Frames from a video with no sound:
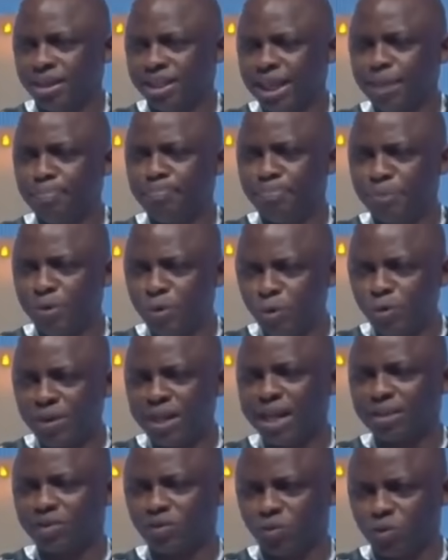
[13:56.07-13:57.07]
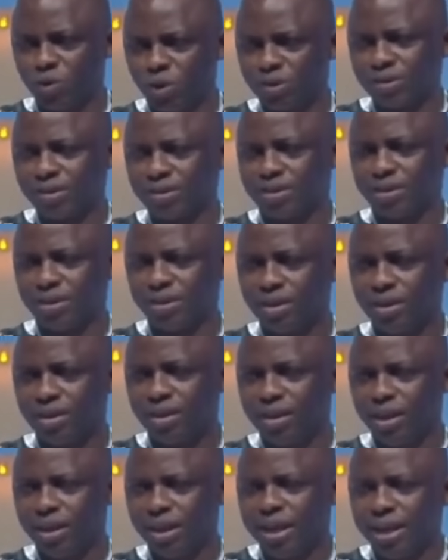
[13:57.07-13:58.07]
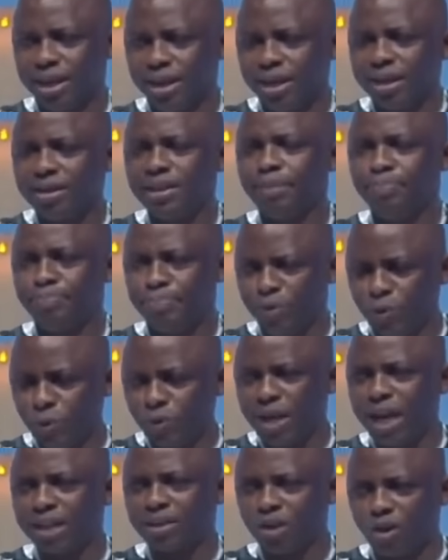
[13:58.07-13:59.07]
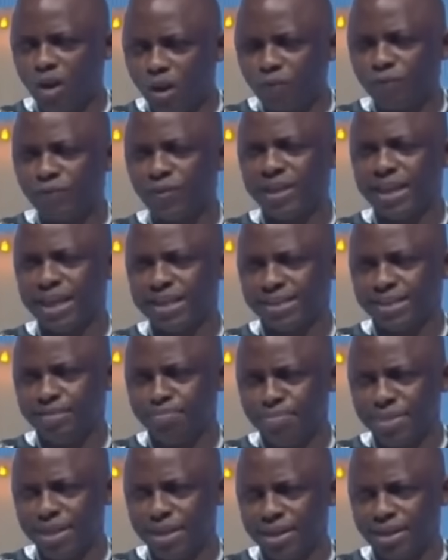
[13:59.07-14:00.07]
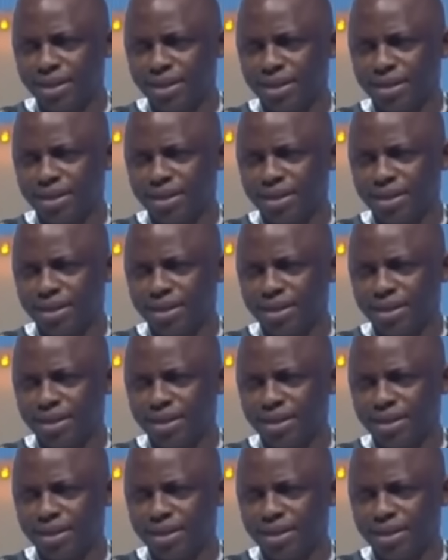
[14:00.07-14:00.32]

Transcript: They build that trust, they build that confidence in me.